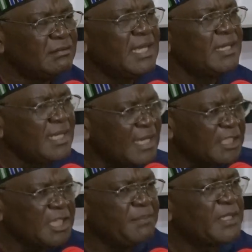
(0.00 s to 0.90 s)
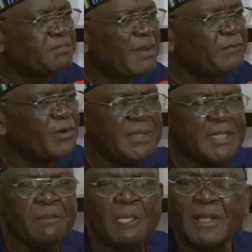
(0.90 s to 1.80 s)
The leadership is
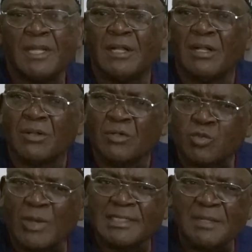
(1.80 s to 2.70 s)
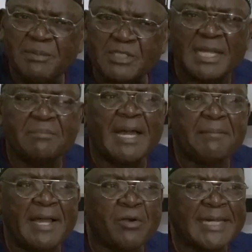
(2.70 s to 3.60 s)
performing 20% by
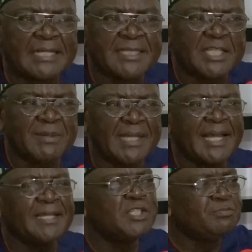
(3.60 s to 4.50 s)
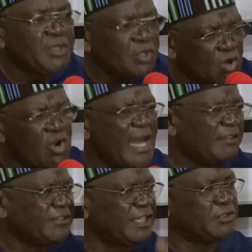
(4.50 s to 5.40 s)
my own assessment, and that is below
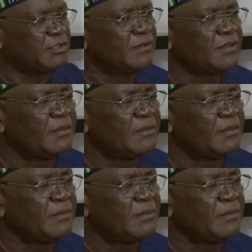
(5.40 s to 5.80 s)
average.